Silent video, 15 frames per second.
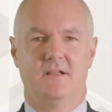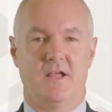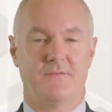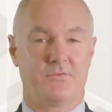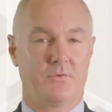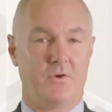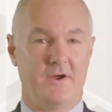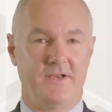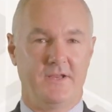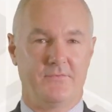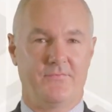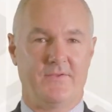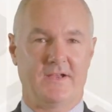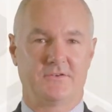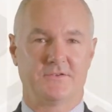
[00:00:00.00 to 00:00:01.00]
A variety of
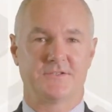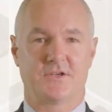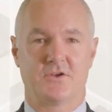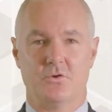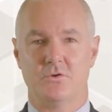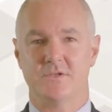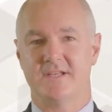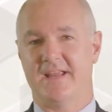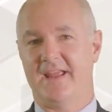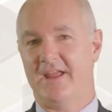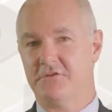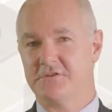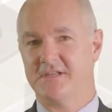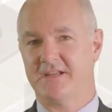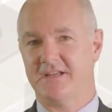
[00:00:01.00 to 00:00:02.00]
factors are causing
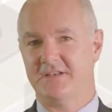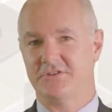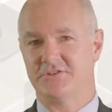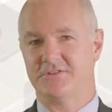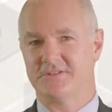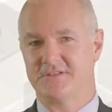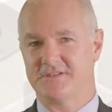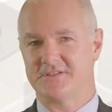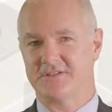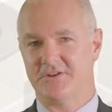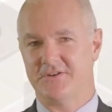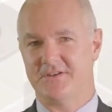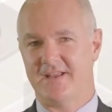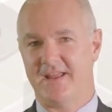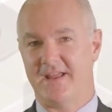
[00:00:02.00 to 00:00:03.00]
housing conditions to
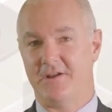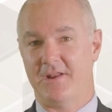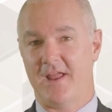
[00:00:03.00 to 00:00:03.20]
slow down.